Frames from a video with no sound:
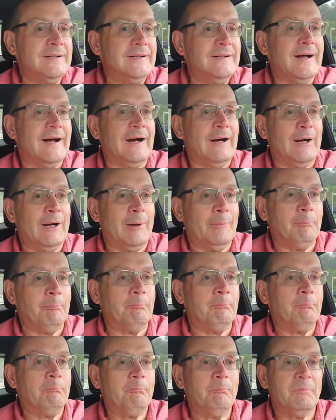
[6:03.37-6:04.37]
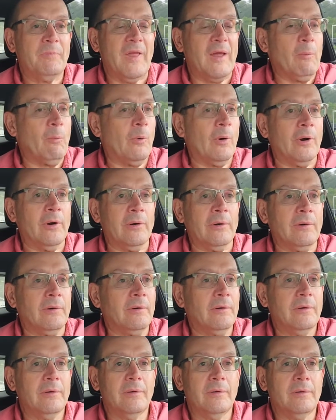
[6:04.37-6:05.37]
they weren't.
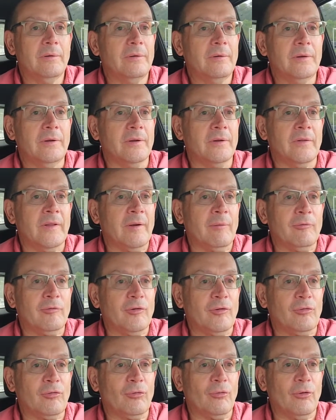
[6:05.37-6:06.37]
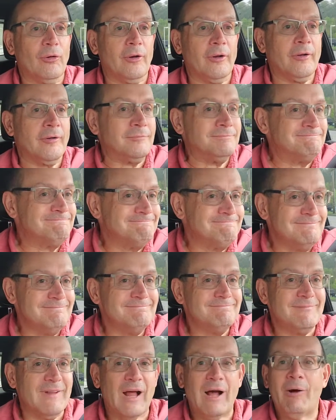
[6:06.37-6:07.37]
You know, they were just sort of
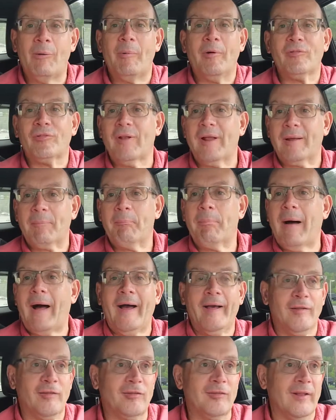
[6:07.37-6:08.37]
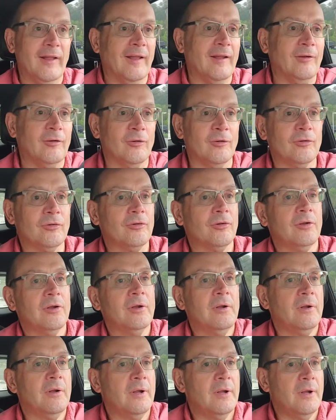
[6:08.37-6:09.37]
almost like bystanders.
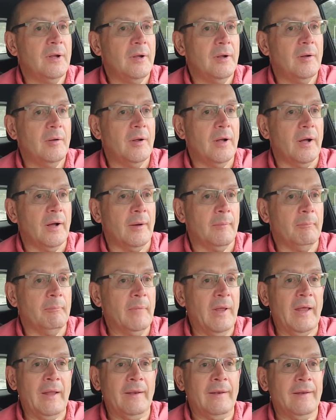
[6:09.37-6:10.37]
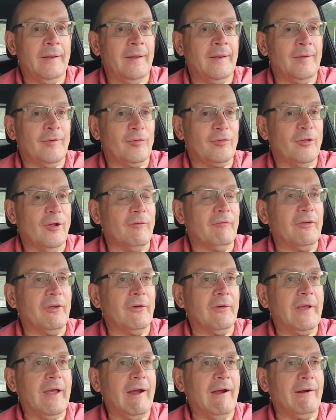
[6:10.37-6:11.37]
And the
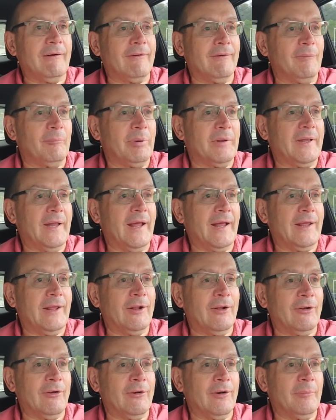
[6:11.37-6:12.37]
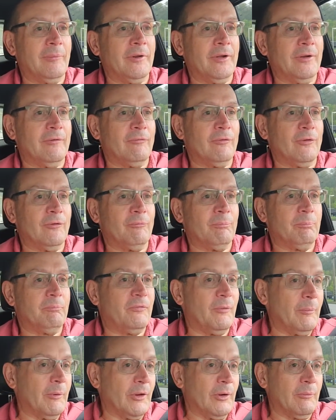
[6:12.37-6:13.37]
Silvio character in particular, I mean, if you're
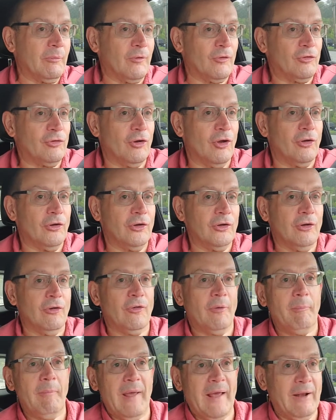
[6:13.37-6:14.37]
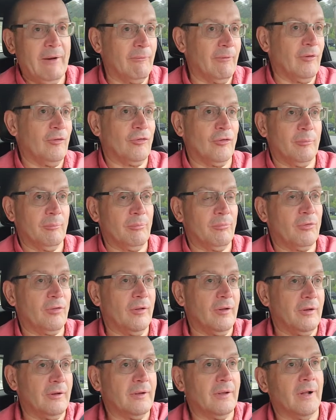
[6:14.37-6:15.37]
familiar with the show, you know the mannerisms
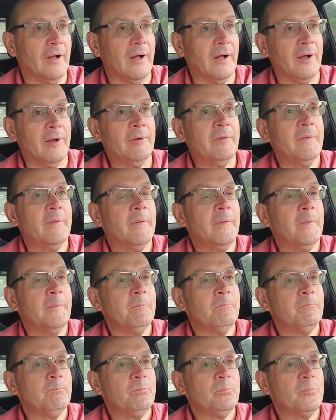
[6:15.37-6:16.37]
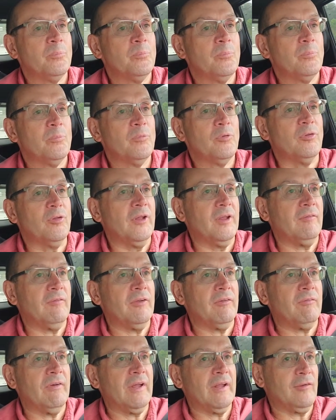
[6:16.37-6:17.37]
that
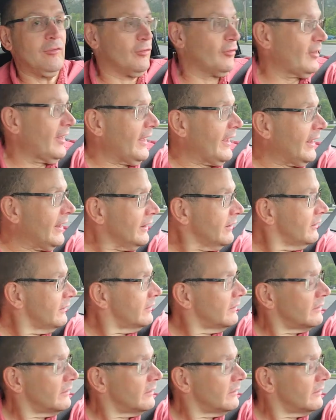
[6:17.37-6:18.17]
Stevie Van Zandt